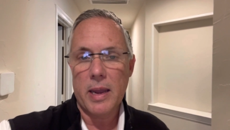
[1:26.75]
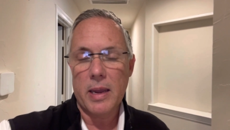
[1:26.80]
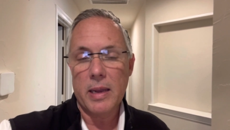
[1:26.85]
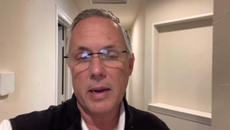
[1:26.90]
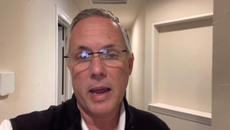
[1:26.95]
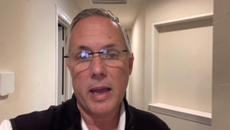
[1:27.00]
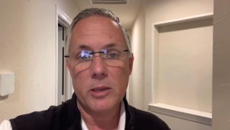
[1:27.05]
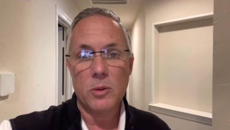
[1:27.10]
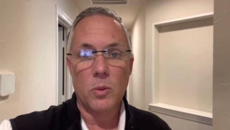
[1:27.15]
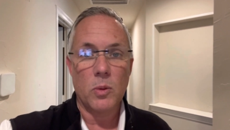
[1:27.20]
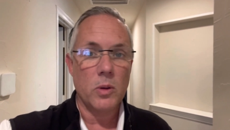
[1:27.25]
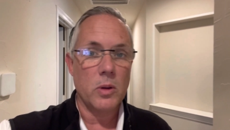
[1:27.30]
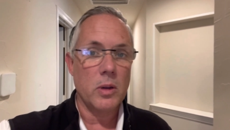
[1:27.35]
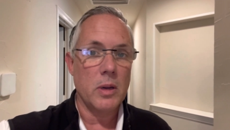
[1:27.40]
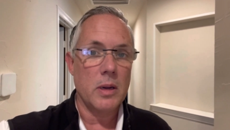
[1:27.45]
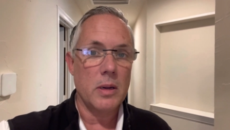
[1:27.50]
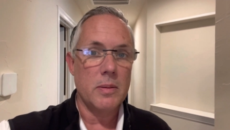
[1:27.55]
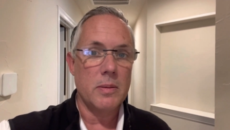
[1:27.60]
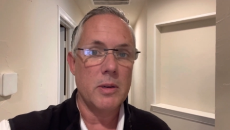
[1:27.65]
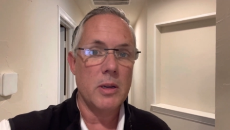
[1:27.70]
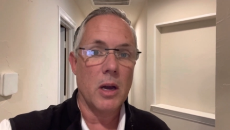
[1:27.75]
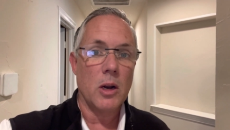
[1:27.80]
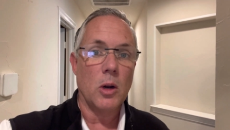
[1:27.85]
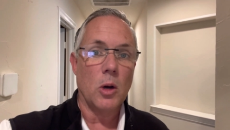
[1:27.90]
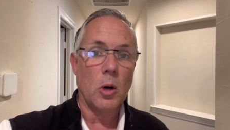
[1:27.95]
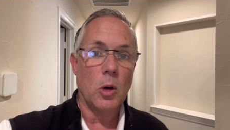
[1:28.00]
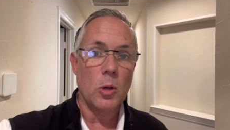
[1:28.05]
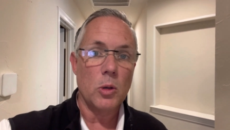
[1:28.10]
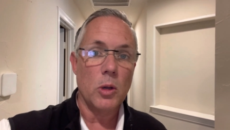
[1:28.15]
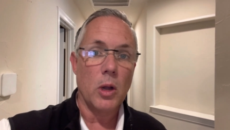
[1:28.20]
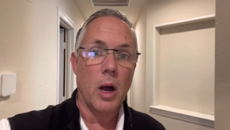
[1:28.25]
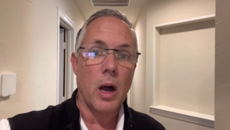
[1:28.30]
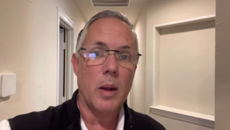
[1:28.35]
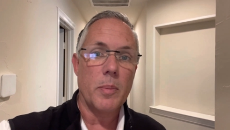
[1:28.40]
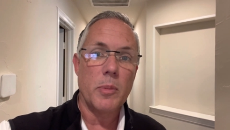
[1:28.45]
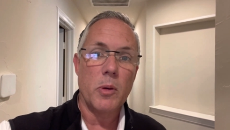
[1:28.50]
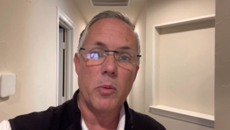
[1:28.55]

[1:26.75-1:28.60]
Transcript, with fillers: it hasn't really done a lot,